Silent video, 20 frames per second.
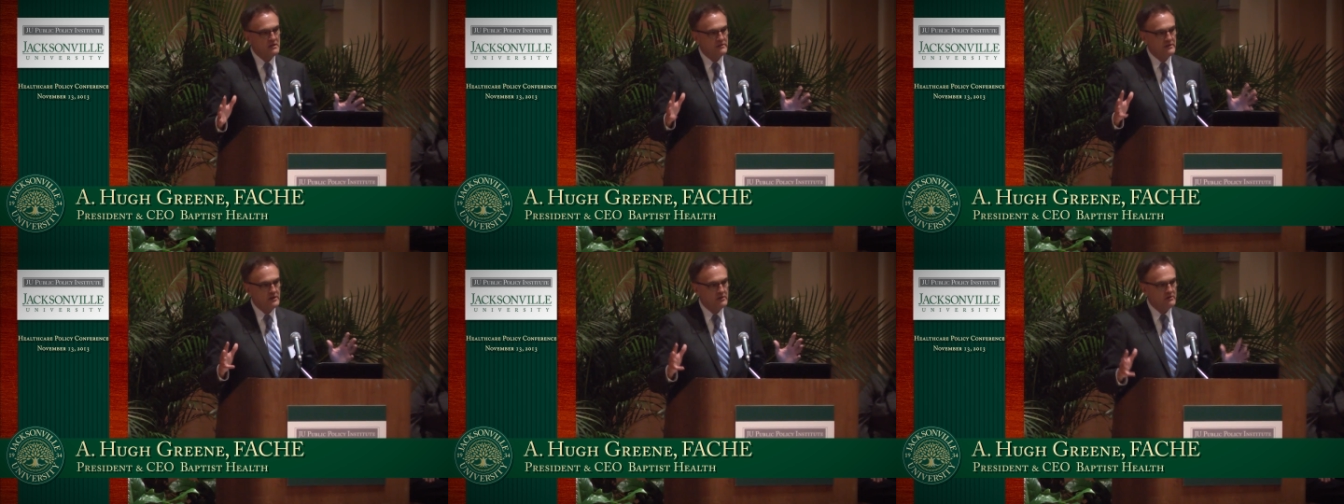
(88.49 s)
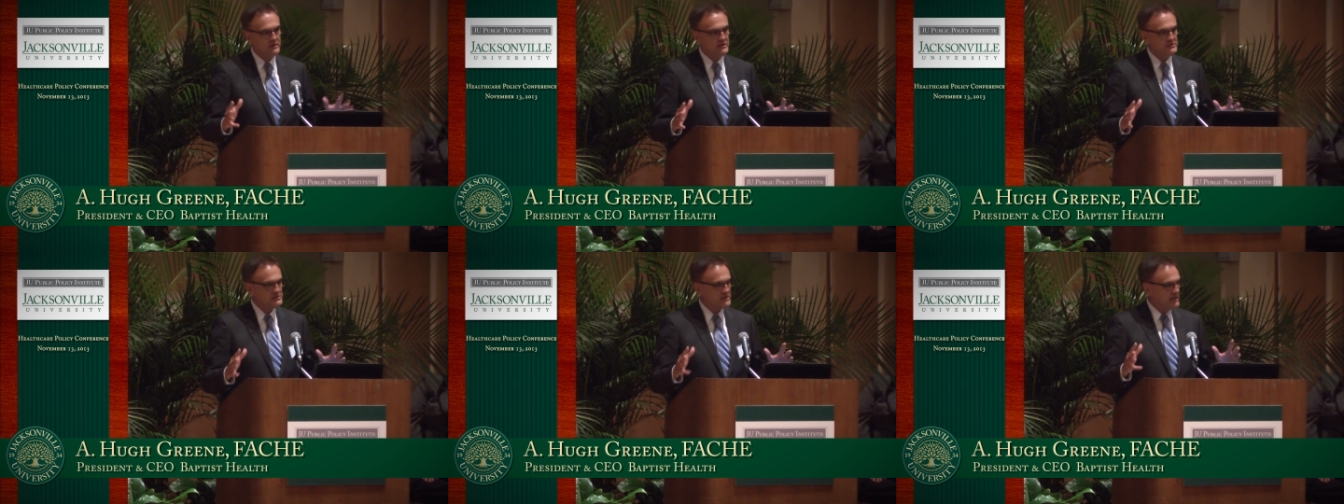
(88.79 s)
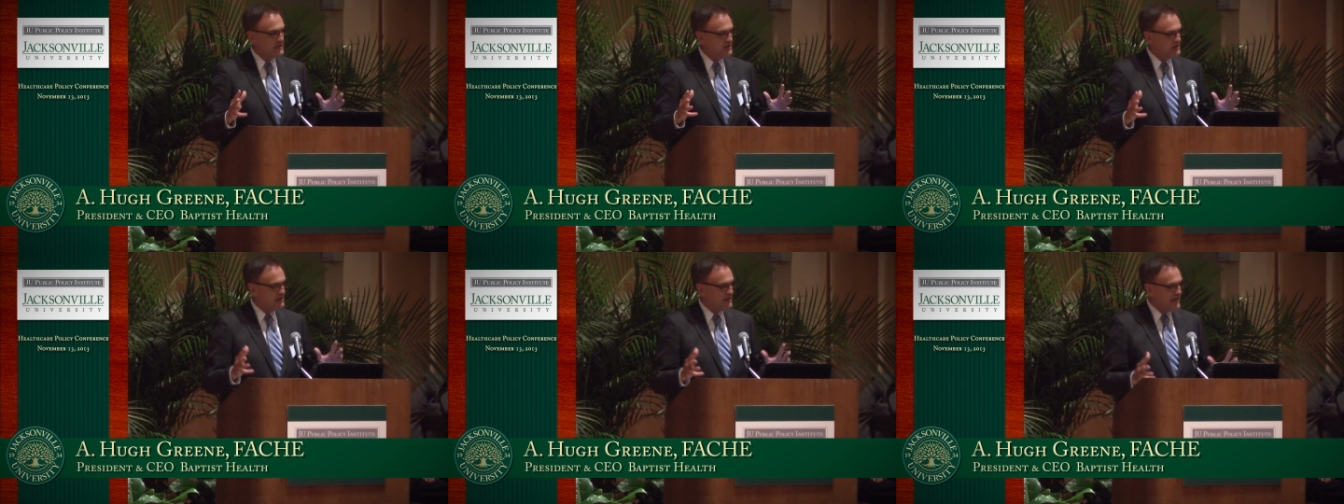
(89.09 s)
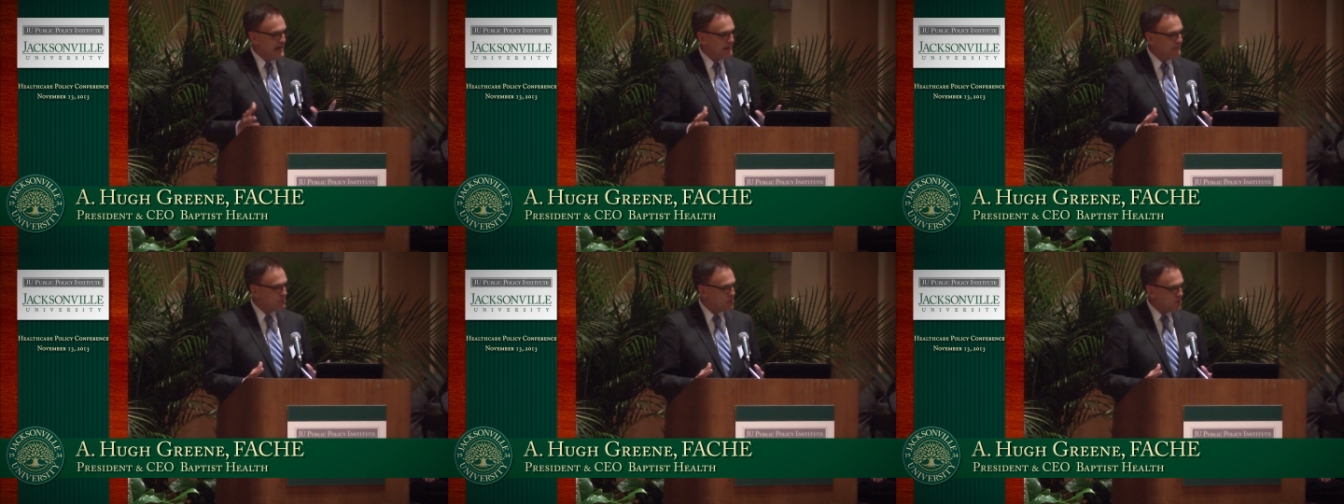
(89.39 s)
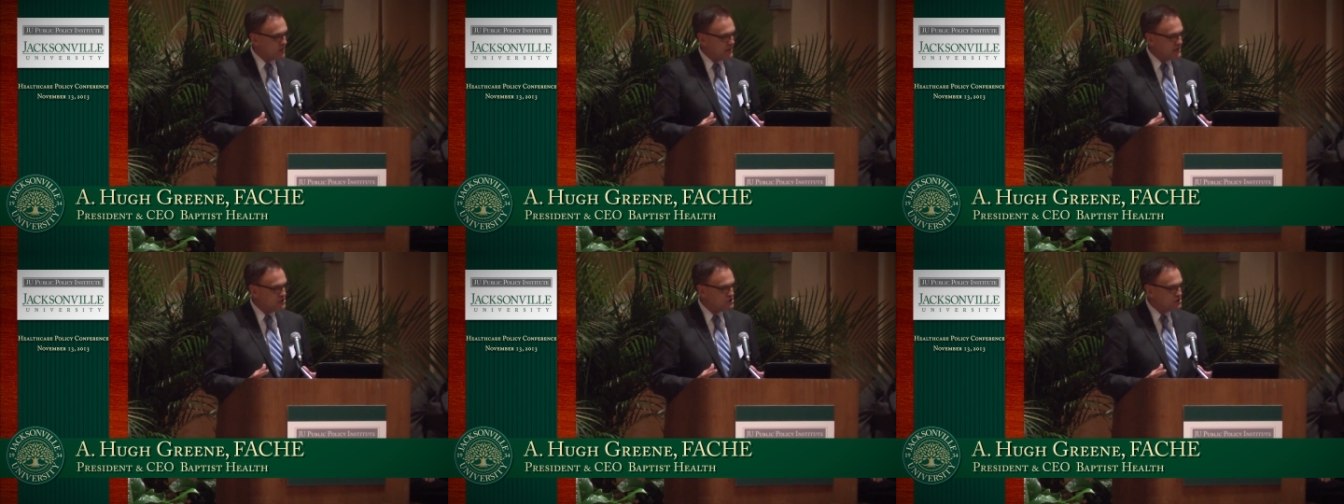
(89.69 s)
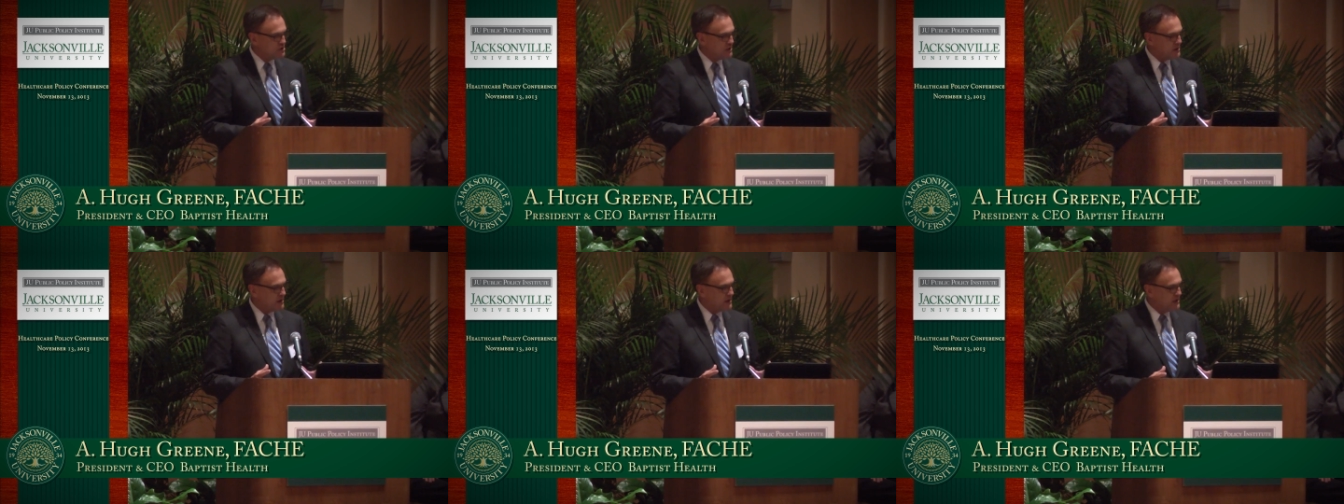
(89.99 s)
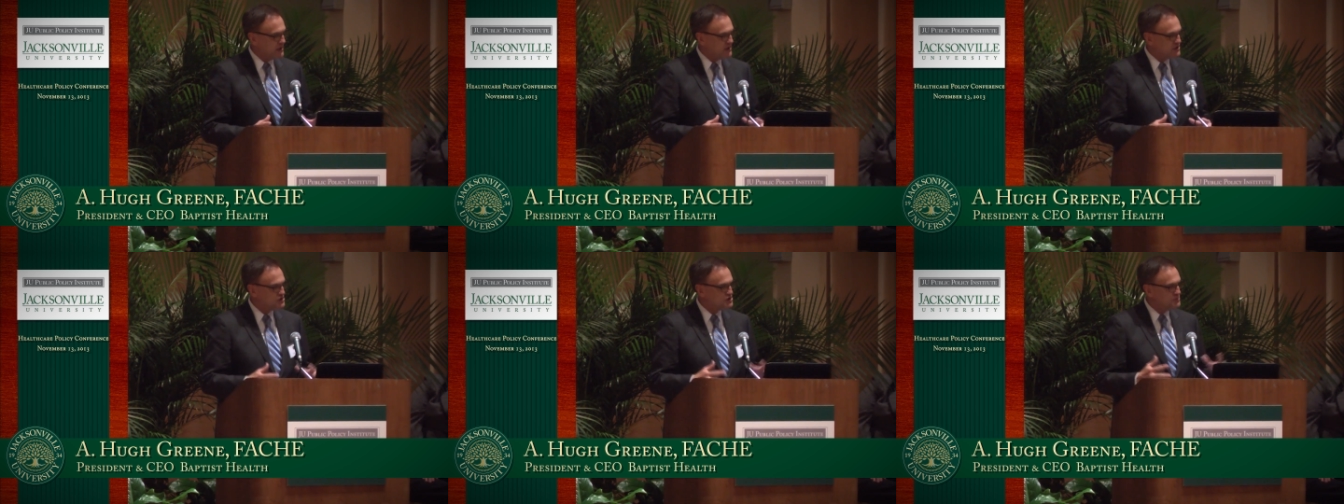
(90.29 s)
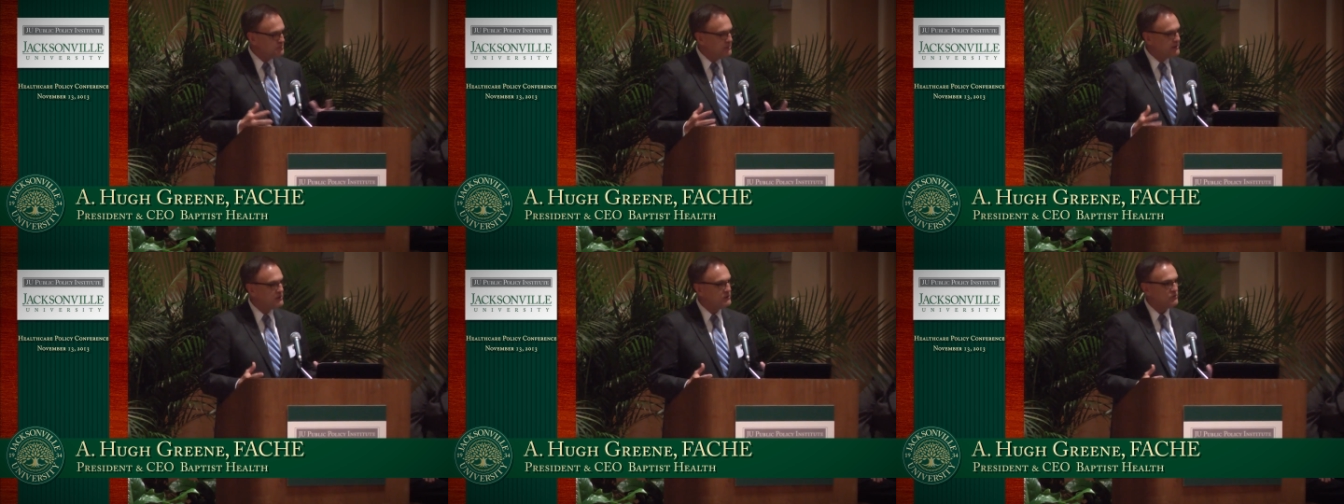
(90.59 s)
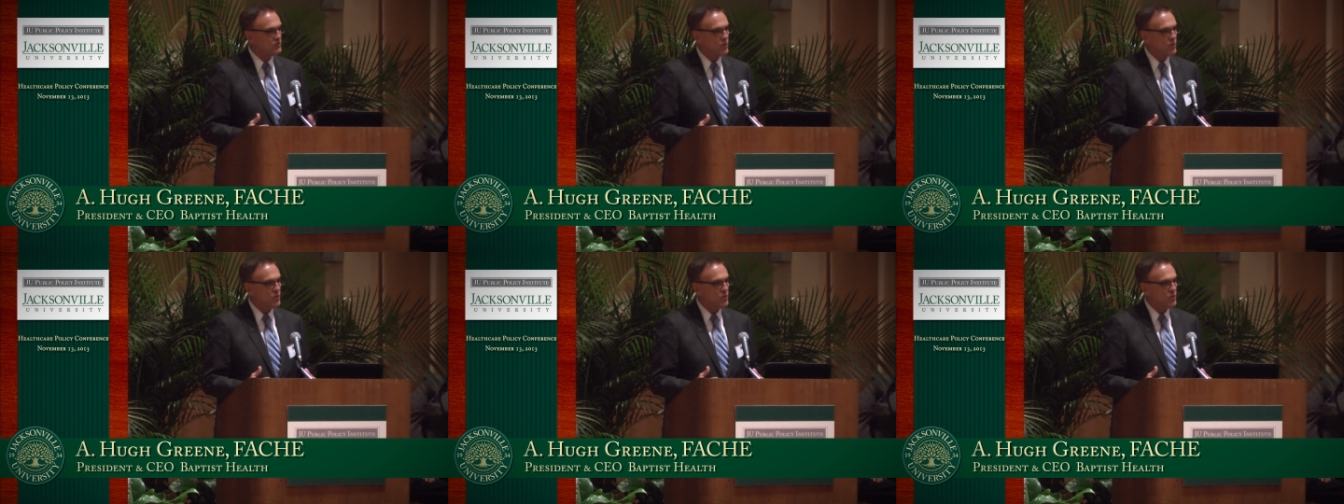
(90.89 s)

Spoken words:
there is a collaboration and a spirit